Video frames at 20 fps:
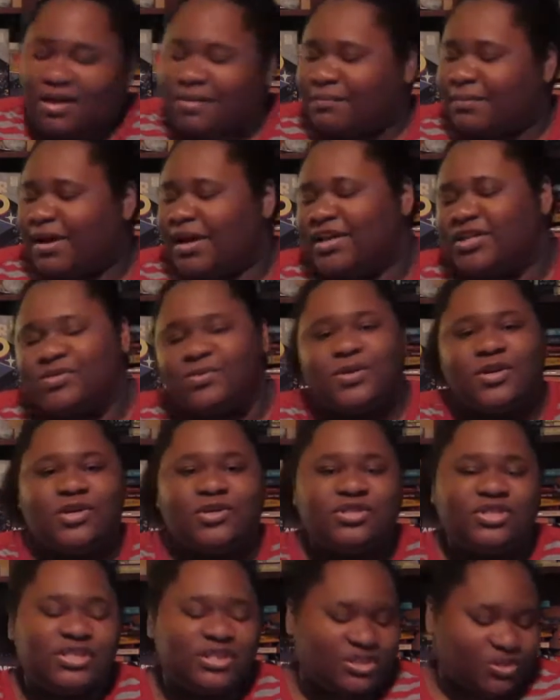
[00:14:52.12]
might as well
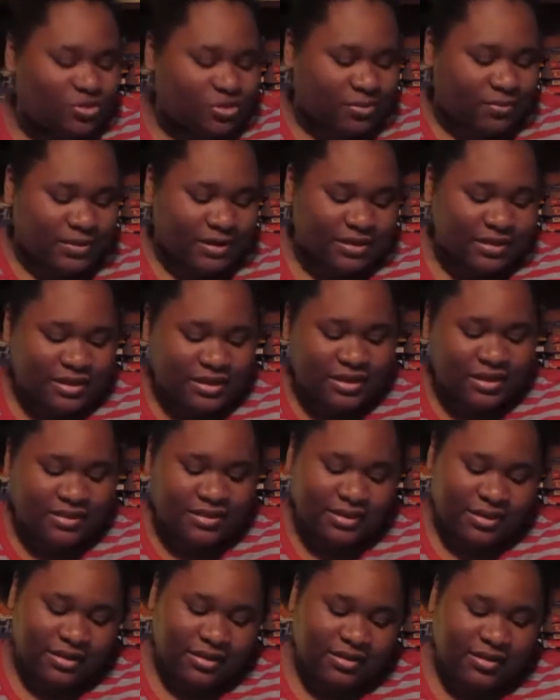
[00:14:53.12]
just do a monthly
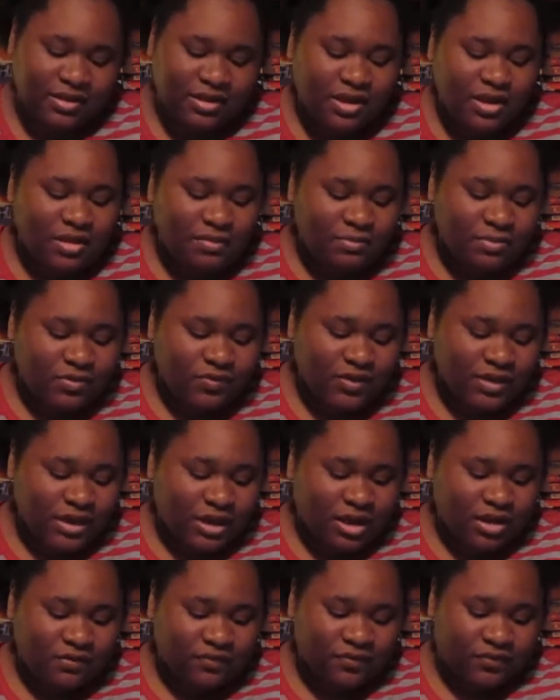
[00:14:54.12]
thing. Moving
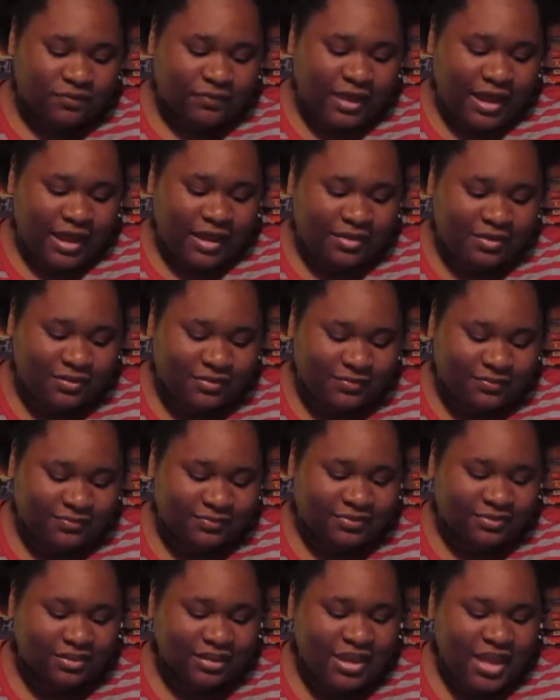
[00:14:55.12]
on from that,
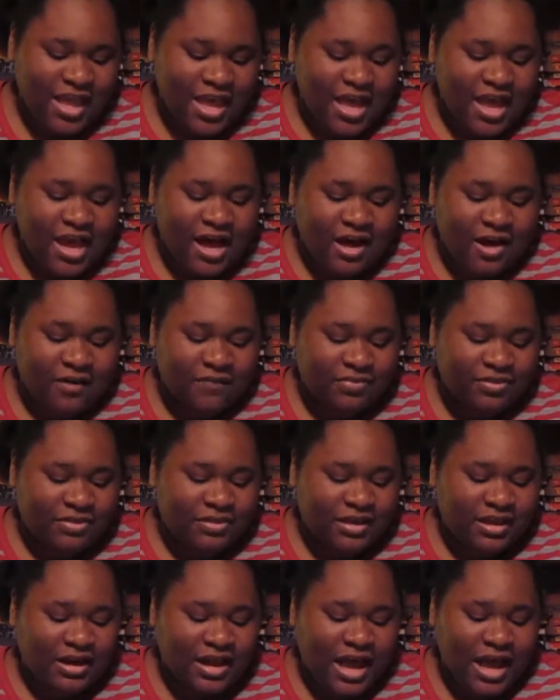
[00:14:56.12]

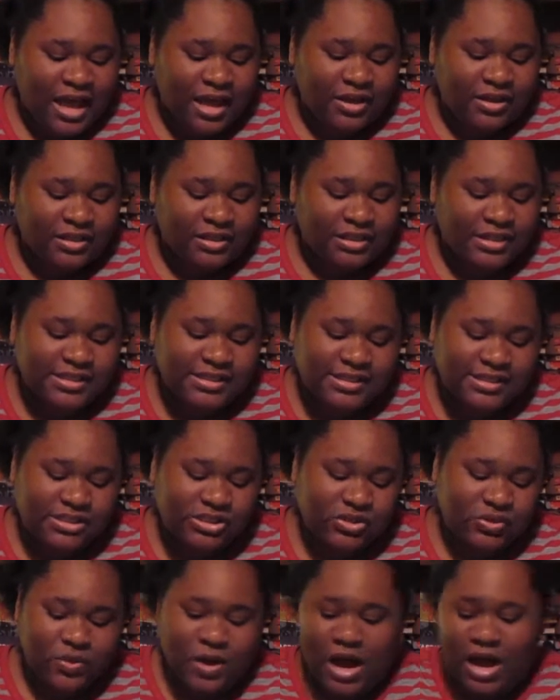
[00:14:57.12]
then I listened
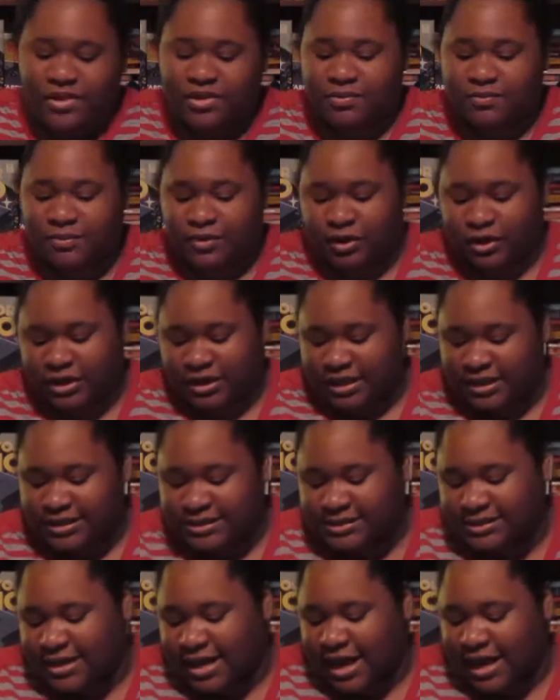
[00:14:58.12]
to how the Marquis
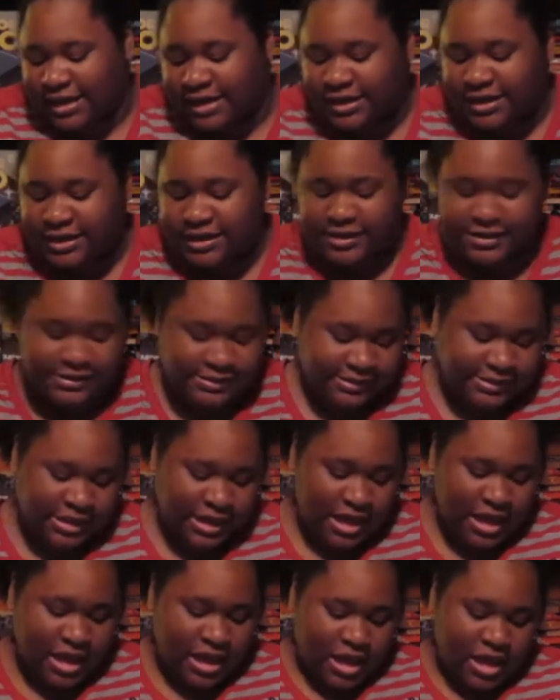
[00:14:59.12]
got his
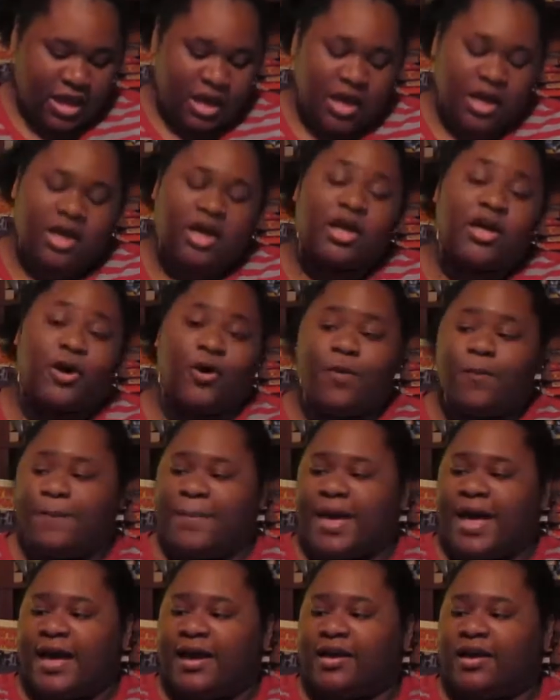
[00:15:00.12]
coat
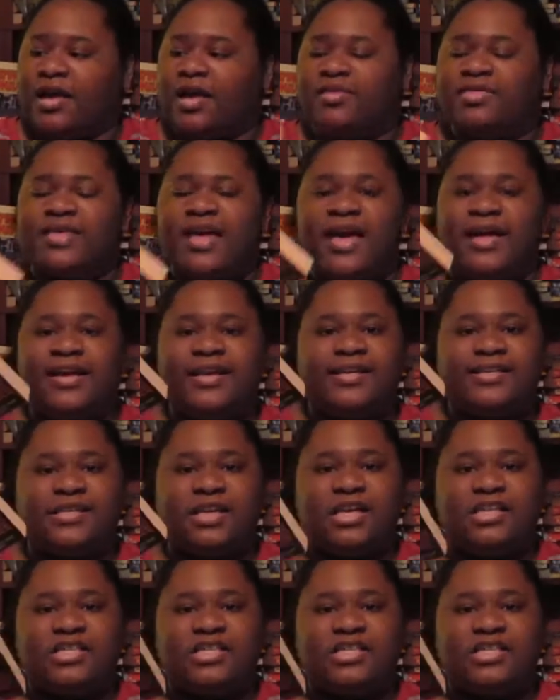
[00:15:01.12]
back. That is a